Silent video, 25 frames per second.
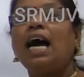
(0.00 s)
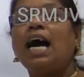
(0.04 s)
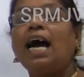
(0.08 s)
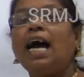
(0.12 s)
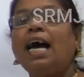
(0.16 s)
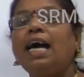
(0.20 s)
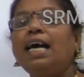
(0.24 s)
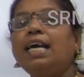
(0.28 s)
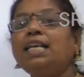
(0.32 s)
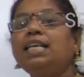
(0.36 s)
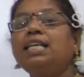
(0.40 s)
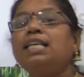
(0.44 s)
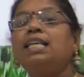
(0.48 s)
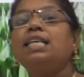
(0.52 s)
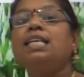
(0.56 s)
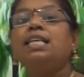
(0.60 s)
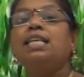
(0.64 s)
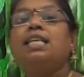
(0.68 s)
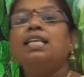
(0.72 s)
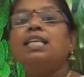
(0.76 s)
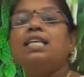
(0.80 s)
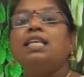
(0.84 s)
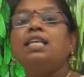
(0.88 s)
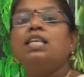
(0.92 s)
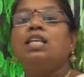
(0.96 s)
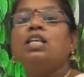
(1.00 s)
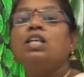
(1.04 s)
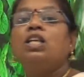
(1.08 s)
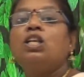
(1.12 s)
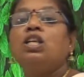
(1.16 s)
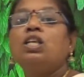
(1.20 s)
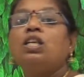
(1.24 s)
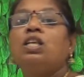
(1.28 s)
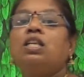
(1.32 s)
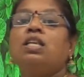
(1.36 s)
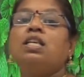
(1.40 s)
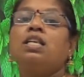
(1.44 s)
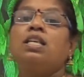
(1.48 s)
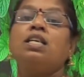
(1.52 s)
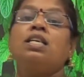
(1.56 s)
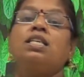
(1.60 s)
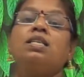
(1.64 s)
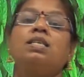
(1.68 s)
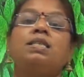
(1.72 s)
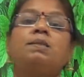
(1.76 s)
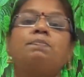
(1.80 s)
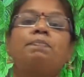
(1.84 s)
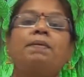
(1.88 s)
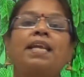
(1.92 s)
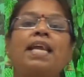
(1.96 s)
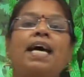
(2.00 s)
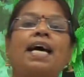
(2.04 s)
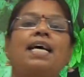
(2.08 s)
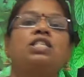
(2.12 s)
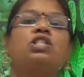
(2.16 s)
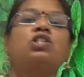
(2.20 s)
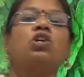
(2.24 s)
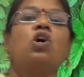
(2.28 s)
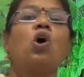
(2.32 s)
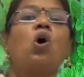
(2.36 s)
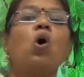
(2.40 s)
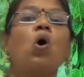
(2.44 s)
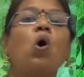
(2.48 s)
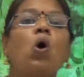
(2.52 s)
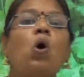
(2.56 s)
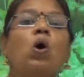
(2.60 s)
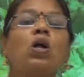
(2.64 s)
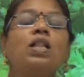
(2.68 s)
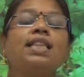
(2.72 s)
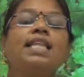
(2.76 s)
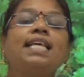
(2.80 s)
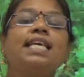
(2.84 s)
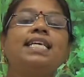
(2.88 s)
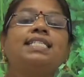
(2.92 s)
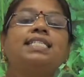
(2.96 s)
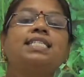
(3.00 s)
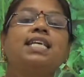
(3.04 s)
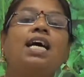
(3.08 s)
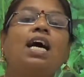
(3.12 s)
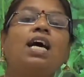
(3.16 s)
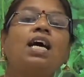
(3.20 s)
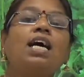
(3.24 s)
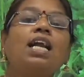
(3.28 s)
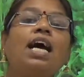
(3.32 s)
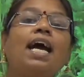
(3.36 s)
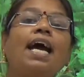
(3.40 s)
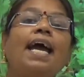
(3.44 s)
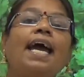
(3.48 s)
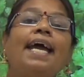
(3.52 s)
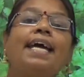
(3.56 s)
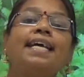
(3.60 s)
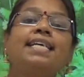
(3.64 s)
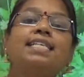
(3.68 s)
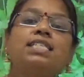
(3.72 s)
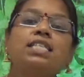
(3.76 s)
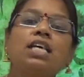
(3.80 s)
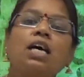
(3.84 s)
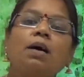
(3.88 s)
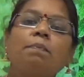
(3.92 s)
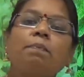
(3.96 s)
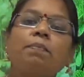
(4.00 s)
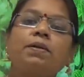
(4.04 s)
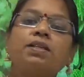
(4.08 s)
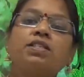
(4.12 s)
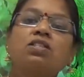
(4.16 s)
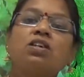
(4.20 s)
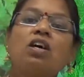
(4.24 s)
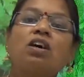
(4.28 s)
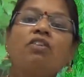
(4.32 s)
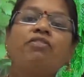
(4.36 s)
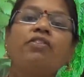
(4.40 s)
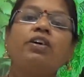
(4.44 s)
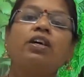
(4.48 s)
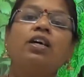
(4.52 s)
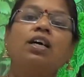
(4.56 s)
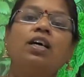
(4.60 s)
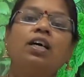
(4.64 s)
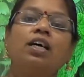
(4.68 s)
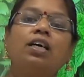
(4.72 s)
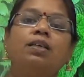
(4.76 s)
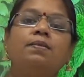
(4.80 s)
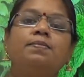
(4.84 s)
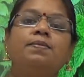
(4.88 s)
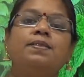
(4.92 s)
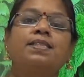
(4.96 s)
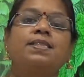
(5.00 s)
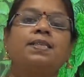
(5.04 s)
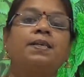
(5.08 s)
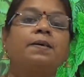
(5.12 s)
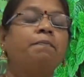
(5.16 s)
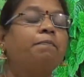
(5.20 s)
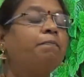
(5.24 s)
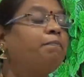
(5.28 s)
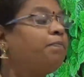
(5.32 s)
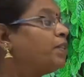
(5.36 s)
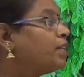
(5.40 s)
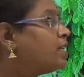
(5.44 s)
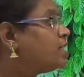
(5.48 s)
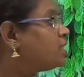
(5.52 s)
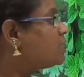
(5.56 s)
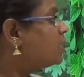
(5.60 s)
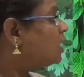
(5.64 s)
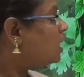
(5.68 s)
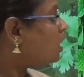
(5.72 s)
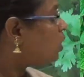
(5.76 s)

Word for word: and spinach. All these are examples of herbs. See